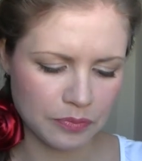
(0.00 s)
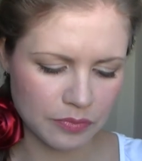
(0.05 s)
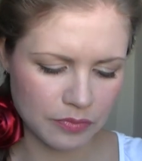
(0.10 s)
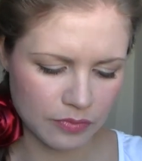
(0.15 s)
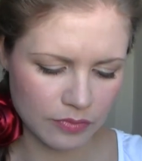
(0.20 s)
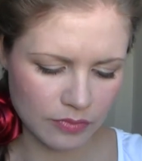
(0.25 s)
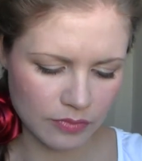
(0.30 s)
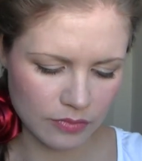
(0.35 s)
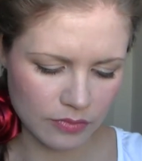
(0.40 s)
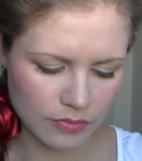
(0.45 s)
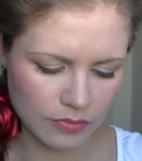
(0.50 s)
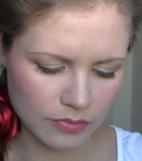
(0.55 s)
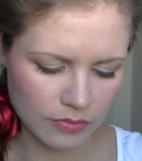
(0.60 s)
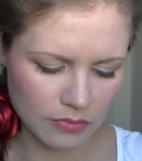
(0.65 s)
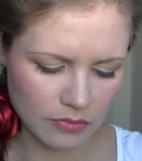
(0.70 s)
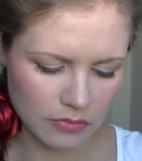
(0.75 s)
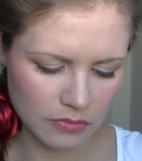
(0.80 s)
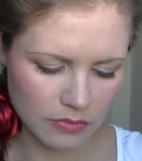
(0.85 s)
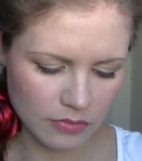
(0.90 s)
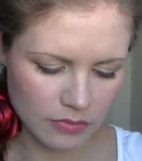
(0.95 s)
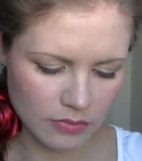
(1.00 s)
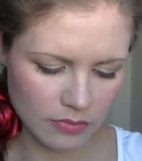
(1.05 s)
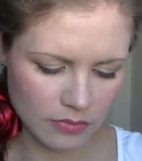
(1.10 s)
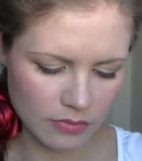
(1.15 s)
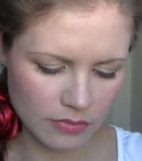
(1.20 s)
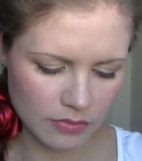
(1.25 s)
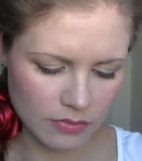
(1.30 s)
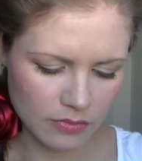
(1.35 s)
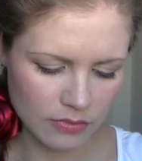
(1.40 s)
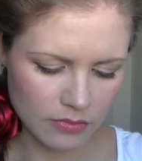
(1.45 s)

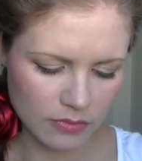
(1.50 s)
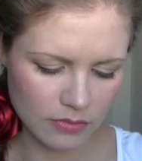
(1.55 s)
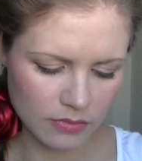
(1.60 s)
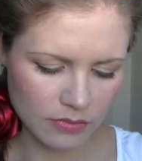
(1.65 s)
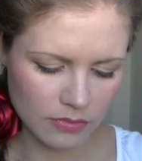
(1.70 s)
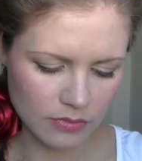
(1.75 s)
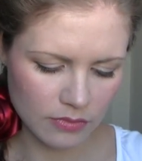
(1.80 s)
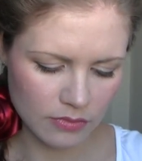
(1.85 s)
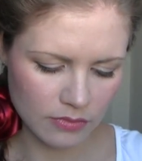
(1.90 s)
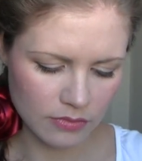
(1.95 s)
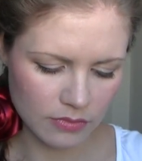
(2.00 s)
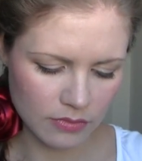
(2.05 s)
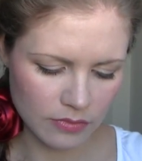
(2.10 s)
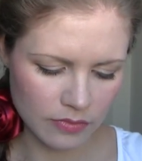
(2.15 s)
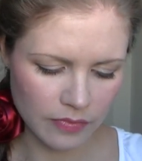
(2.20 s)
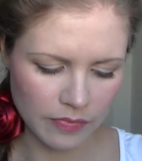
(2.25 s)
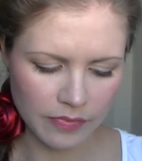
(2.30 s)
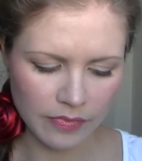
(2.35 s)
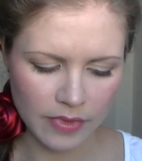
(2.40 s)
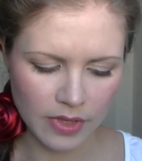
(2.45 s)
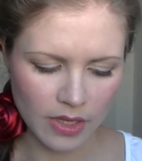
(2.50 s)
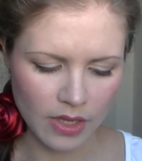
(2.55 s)
Nobody speaks.